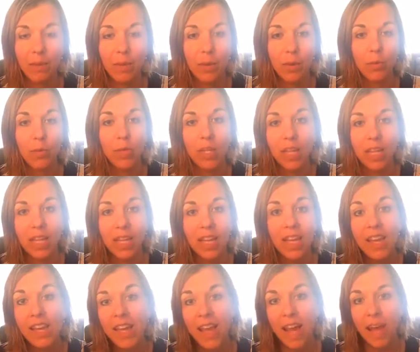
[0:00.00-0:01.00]
but really
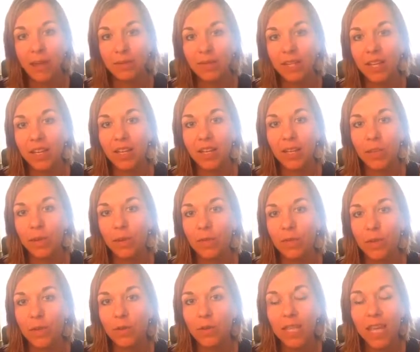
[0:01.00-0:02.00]
I'm telling you,
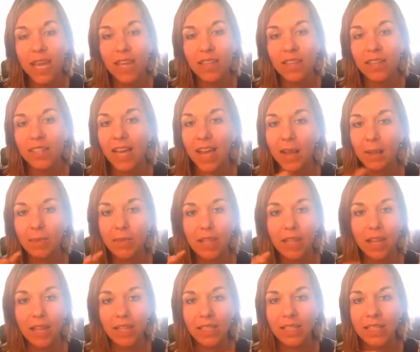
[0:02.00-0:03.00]
if you take the time to
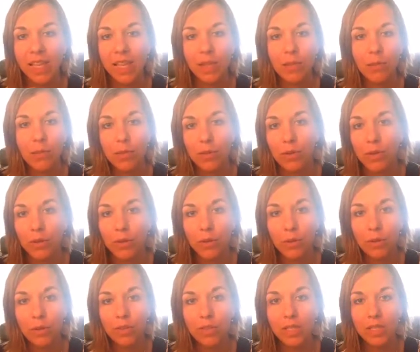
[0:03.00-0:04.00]
like dig through your
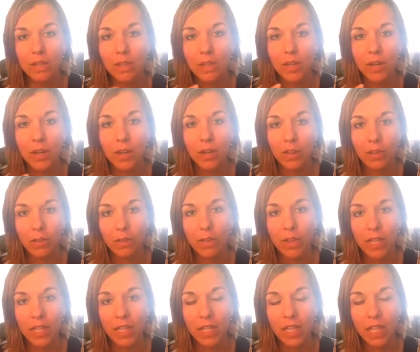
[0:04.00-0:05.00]
goals and figure out the
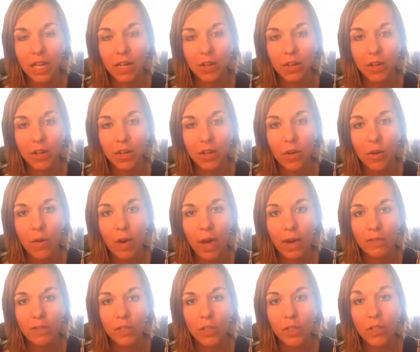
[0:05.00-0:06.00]
feeling that you're going to go after,